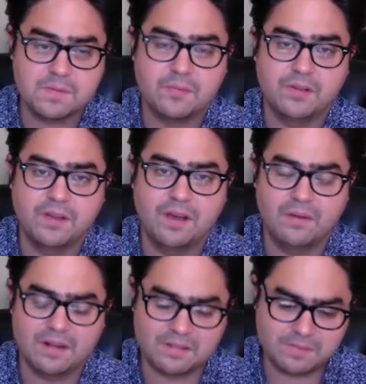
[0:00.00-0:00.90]
people know,
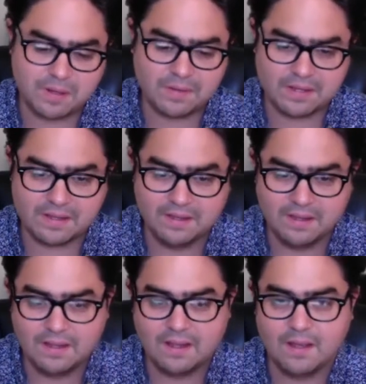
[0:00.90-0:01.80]
and it's probably,
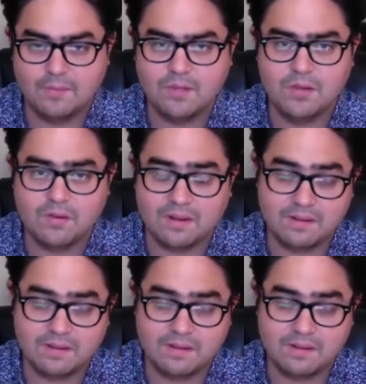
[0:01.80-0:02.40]
you could